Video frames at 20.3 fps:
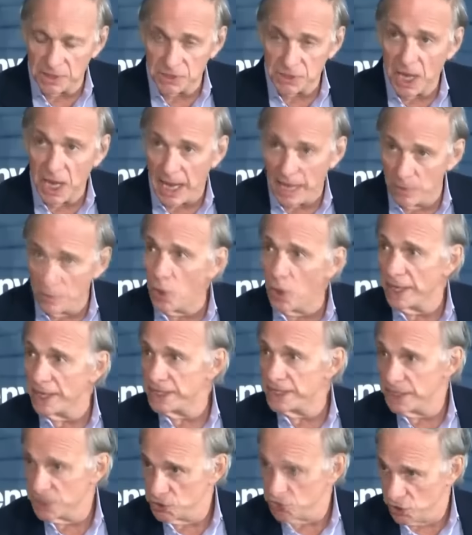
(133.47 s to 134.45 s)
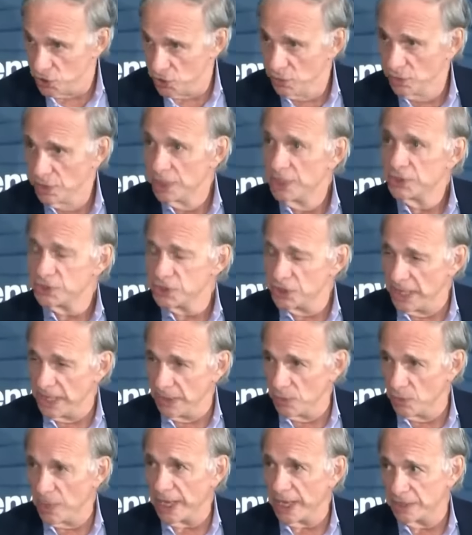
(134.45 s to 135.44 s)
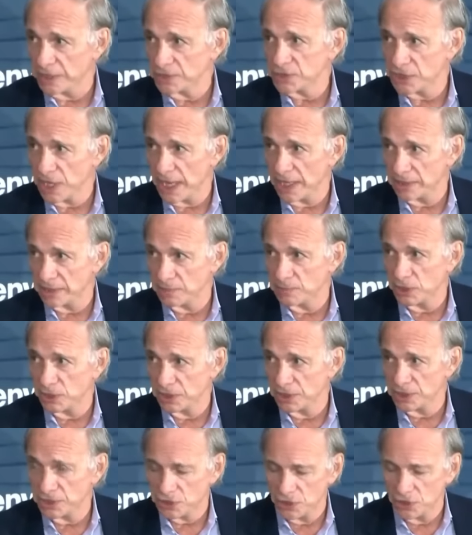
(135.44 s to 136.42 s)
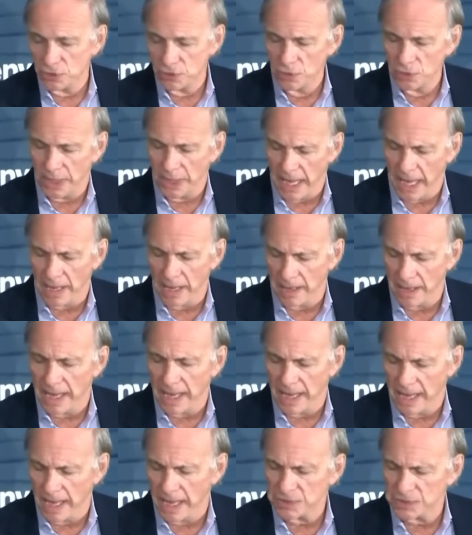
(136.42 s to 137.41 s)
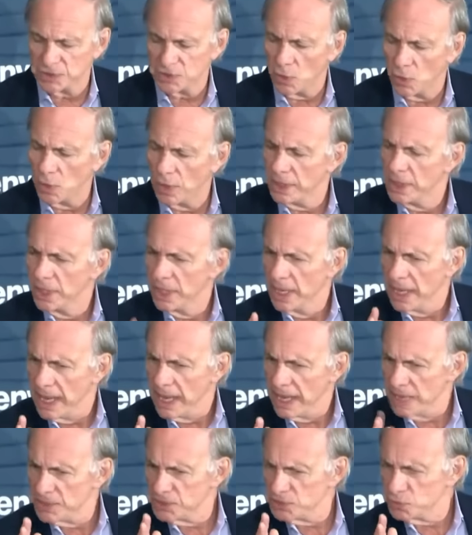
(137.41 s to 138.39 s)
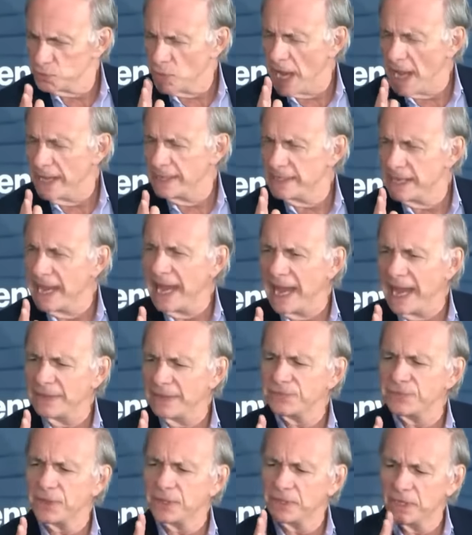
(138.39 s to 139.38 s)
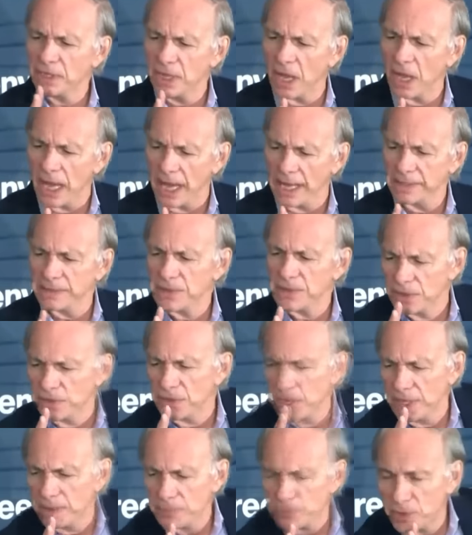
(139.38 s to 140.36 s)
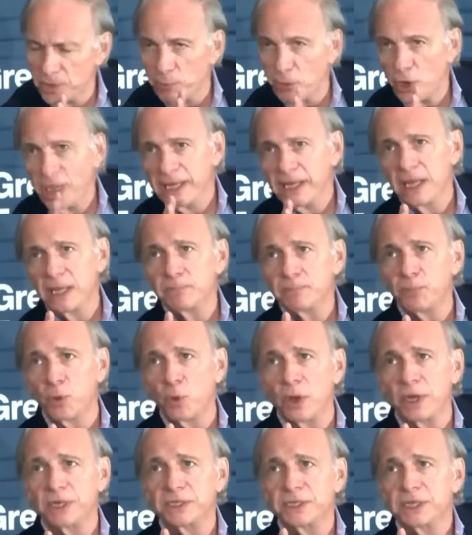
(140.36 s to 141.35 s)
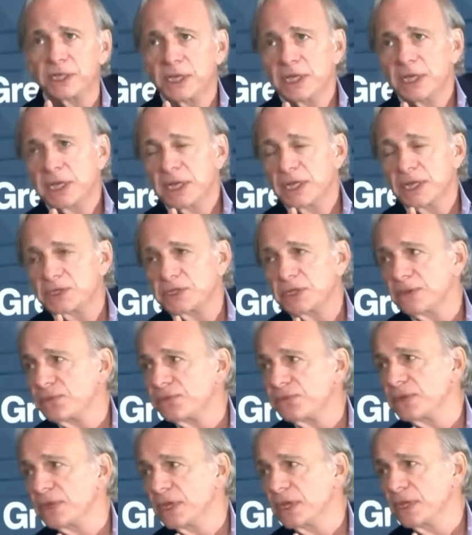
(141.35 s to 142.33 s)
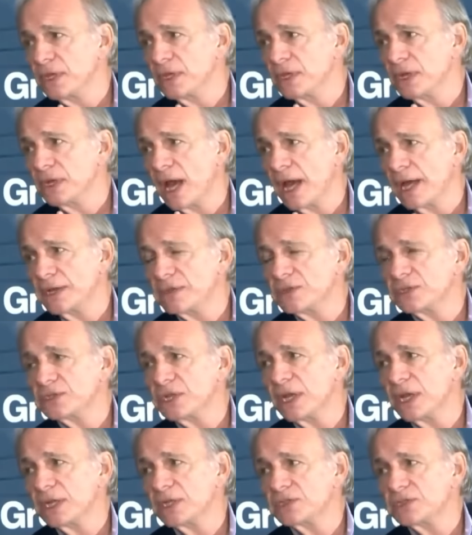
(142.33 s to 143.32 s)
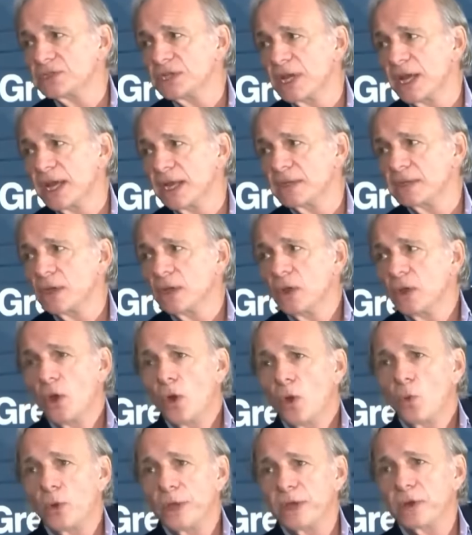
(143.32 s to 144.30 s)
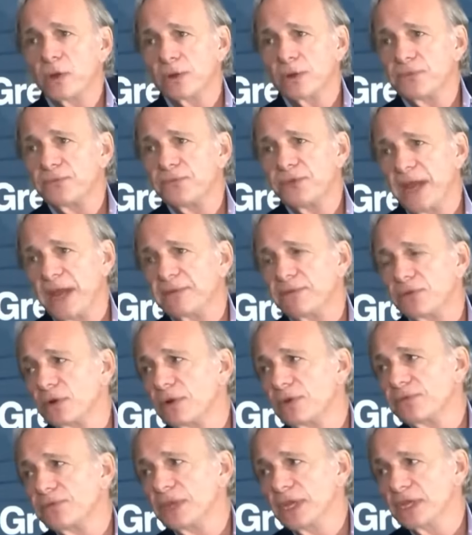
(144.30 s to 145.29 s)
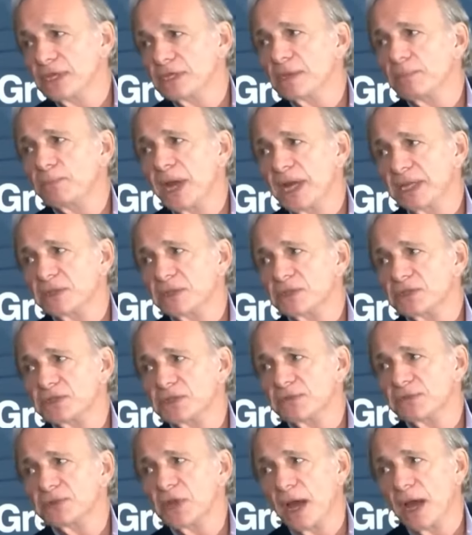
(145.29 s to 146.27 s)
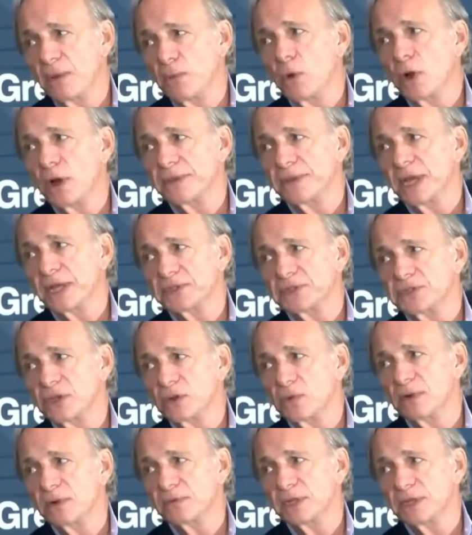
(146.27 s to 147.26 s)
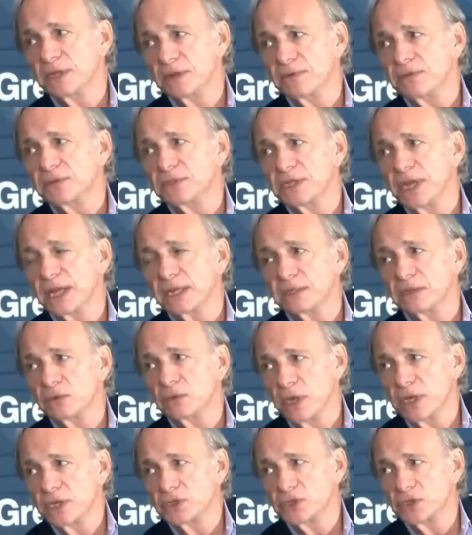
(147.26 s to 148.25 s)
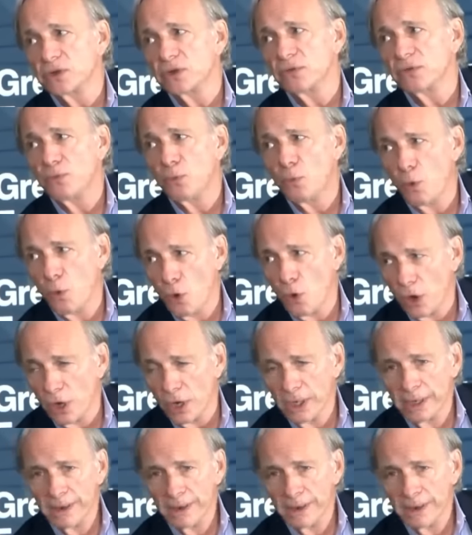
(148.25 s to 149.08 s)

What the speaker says: Taiwan issue, it's an irreconcilable issue, and so on. It's right at the line. The breaking point is if the United States said, we are in favor of the independence of Taiwan, that's the equivalent of a declaration of war.